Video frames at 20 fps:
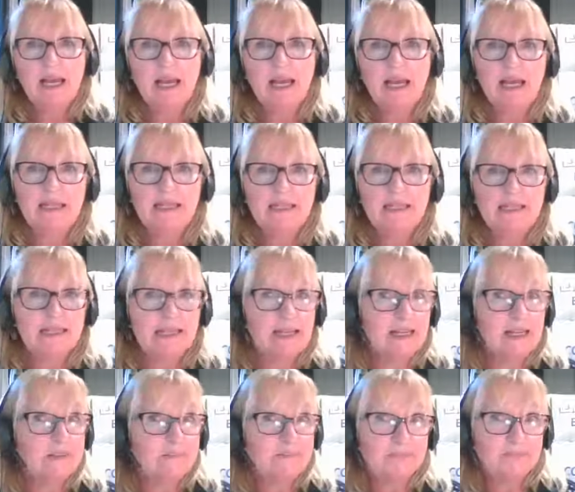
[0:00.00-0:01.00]
And
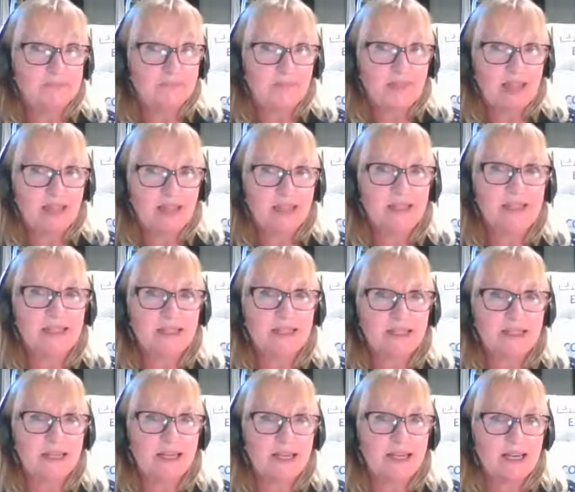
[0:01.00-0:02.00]
uh,
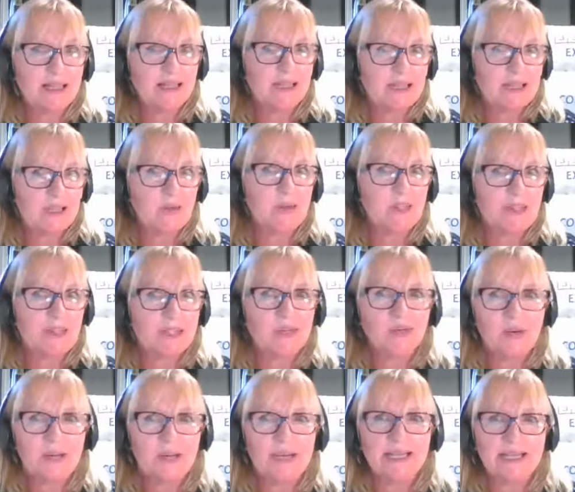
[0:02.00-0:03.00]
this uh, this quiz
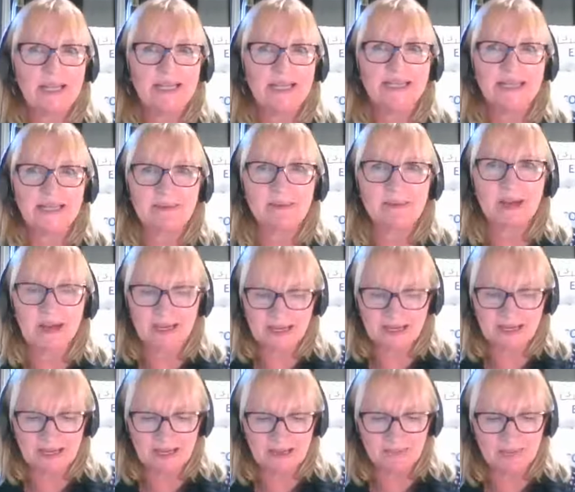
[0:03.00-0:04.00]
is really testing
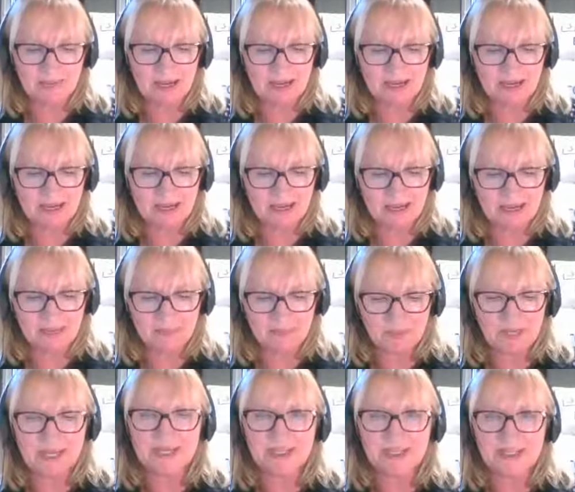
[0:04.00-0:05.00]
my uh, my uh,
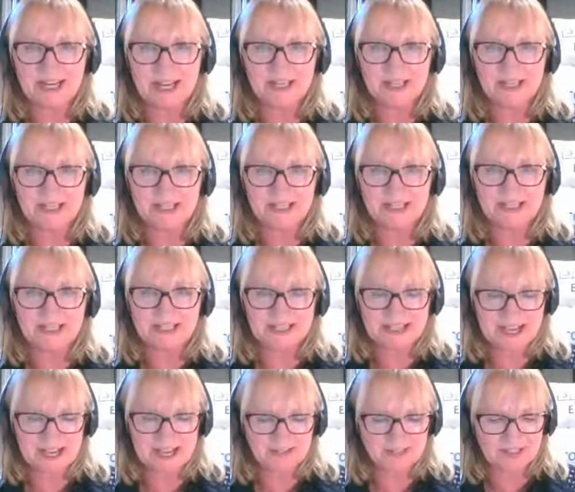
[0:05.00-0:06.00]
pronunciation
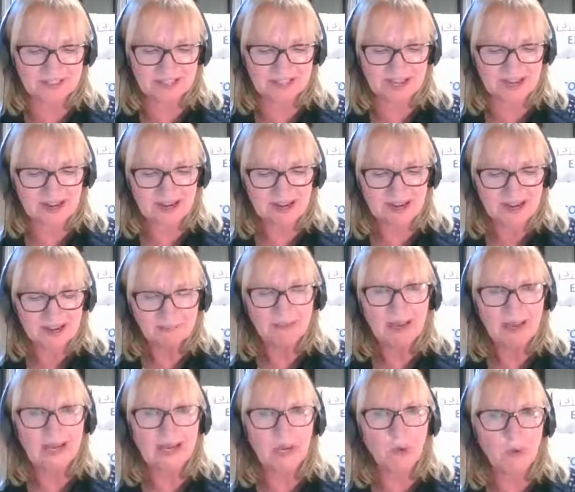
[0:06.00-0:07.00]
skills. I have to say,
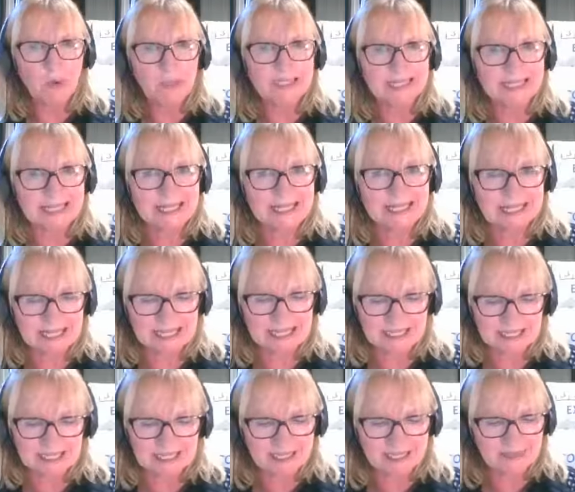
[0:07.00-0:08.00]
my linguistic
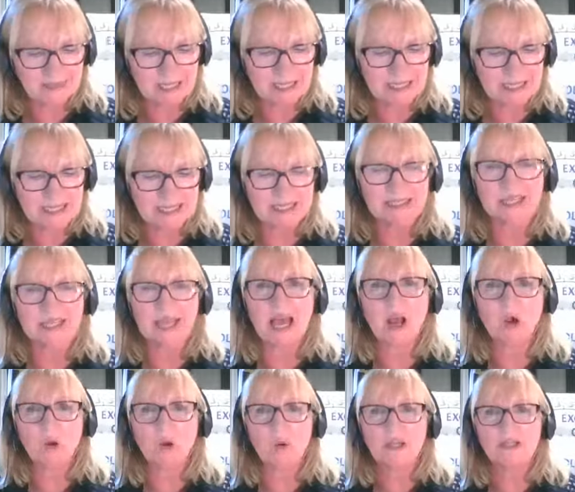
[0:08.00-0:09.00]
skills, because
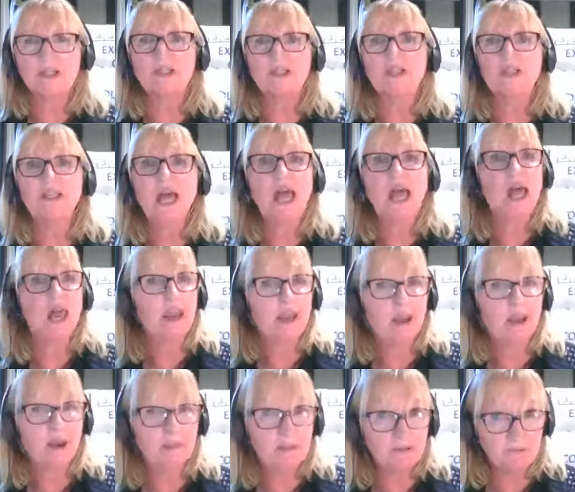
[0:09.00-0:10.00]
question
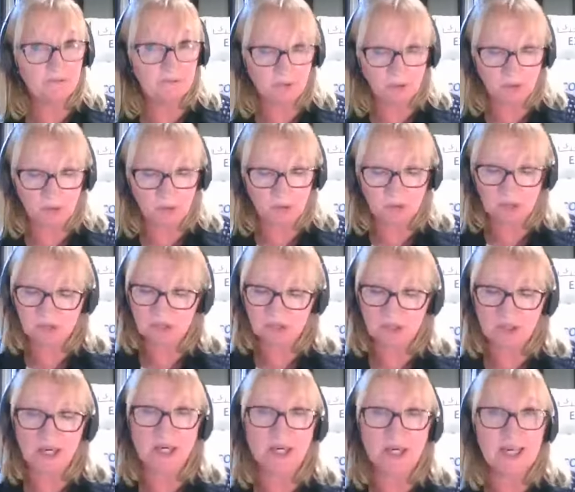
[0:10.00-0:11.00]
number four has
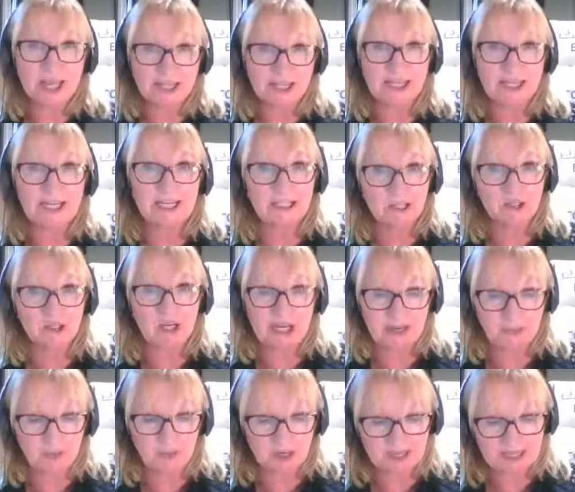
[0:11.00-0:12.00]
got another
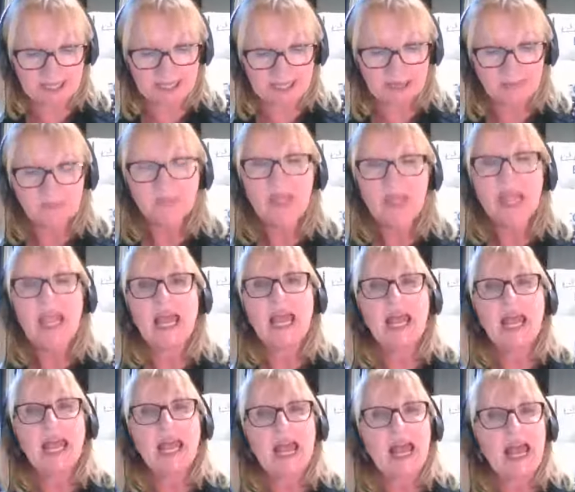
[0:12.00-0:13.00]
tricky one in.
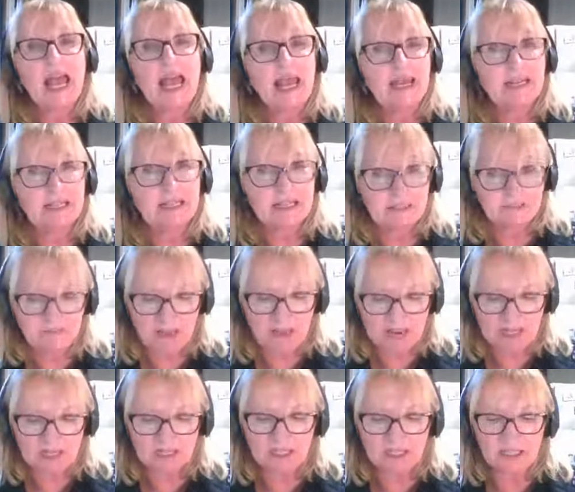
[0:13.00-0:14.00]
X
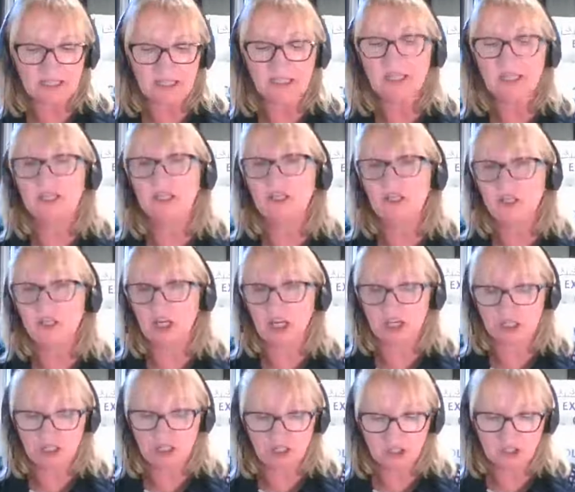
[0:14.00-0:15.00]
Factor
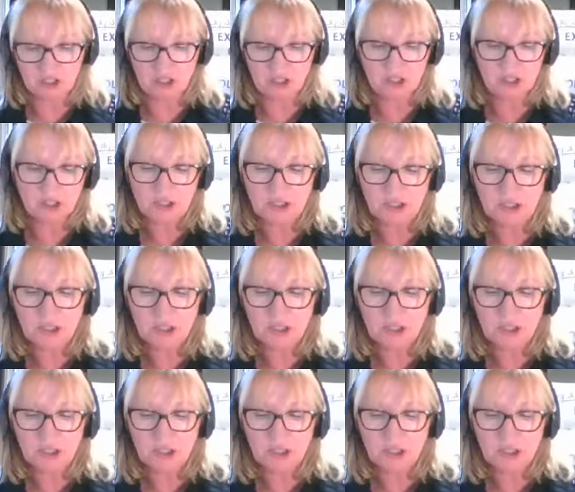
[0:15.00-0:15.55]
judge.